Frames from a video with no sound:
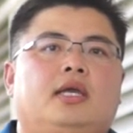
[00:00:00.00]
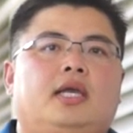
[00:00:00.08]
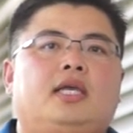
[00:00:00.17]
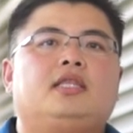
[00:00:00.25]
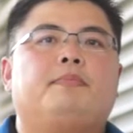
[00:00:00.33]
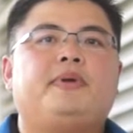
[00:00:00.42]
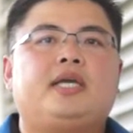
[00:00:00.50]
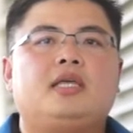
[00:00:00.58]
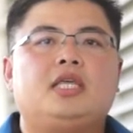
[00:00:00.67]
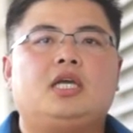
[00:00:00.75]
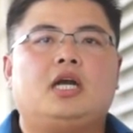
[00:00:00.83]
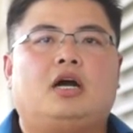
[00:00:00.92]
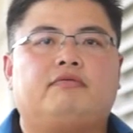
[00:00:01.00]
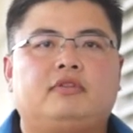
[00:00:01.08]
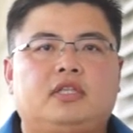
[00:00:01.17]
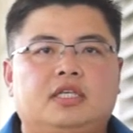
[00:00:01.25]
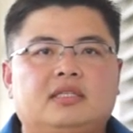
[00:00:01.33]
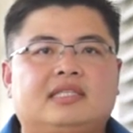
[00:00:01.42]
In the beginning of
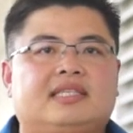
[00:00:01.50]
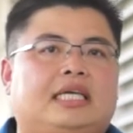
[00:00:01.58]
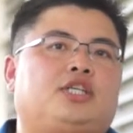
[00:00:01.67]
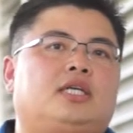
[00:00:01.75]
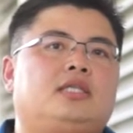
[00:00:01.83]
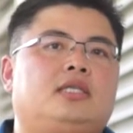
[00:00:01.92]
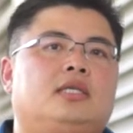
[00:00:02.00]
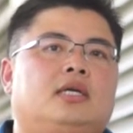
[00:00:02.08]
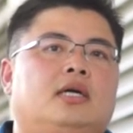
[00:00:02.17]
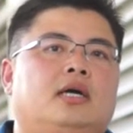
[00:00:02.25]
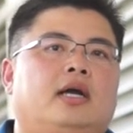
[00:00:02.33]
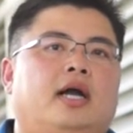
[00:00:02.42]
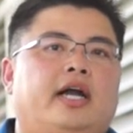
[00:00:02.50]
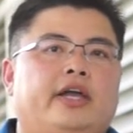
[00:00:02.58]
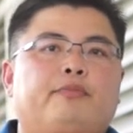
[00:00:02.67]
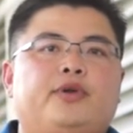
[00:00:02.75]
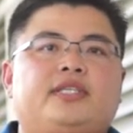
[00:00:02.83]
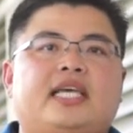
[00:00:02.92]
this section, I
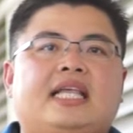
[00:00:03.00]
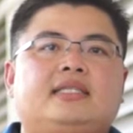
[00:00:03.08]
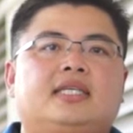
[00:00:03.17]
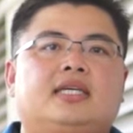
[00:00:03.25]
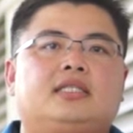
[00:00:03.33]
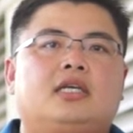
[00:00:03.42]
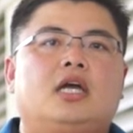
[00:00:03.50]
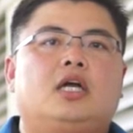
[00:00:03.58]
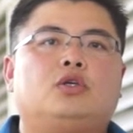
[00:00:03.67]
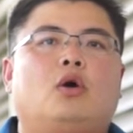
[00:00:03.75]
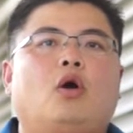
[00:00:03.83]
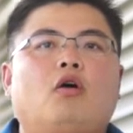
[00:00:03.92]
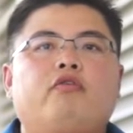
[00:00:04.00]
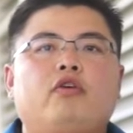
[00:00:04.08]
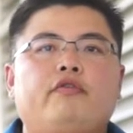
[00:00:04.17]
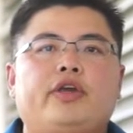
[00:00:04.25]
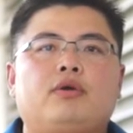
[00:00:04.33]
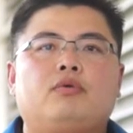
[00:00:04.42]
have presented the
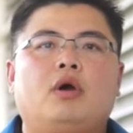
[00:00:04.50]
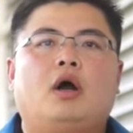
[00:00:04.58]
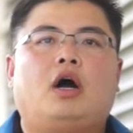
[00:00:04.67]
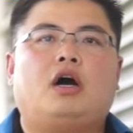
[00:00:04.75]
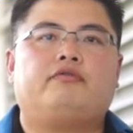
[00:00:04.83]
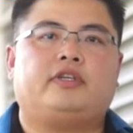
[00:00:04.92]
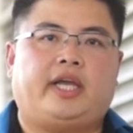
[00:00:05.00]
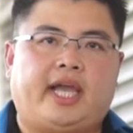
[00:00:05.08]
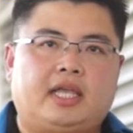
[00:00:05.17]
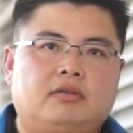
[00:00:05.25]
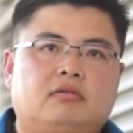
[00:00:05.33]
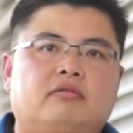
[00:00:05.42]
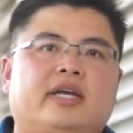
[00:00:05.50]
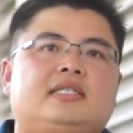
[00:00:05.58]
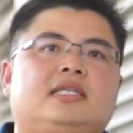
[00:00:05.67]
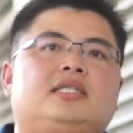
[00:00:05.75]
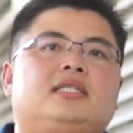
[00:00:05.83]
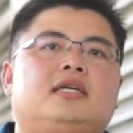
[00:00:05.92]
overview of the endocrine
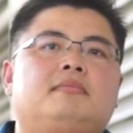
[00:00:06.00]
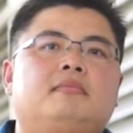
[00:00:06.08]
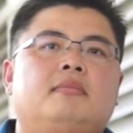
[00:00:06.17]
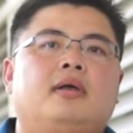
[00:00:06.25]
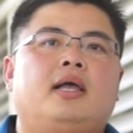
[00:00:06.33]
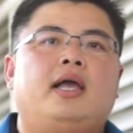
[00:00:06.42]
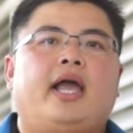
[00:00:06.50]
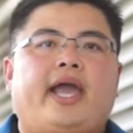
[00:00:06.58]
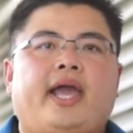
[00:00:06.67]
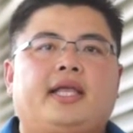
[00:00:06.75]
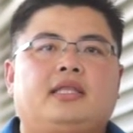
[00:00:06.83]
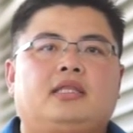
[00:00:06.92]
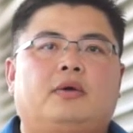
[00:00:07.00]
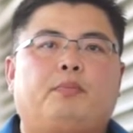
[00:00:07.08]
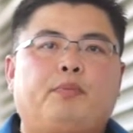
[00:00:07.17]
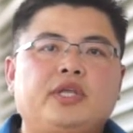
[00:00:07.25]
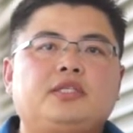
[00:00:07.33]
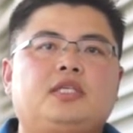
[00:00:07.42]
system and the
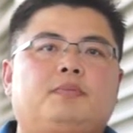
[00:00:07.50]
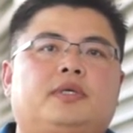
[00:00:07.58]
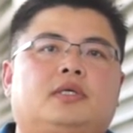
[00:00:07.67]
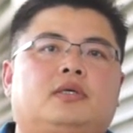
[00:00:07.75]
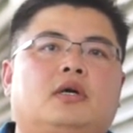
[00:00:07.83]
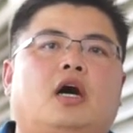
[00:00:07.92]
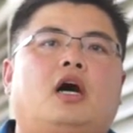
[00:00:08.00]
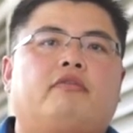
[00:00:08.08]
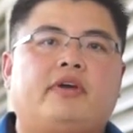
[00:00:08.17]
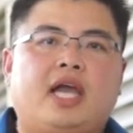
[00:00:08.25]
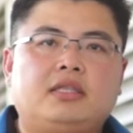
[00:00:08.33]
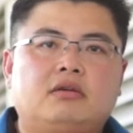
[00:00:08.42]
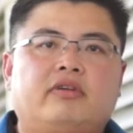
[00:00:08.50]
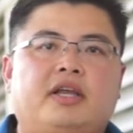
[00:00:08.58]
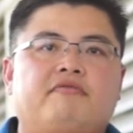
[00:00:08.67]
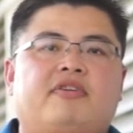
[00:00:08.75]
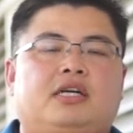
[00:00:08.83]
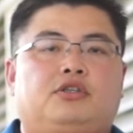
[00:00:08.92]
principle of
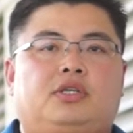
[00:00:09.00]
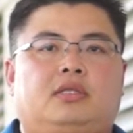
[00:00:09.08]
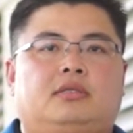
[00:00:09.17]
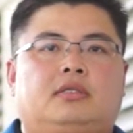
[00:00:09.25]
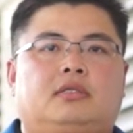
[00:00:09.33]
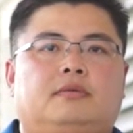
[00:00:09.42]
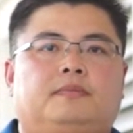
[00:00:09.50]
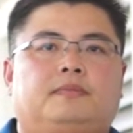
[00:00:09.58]
endocrine functions.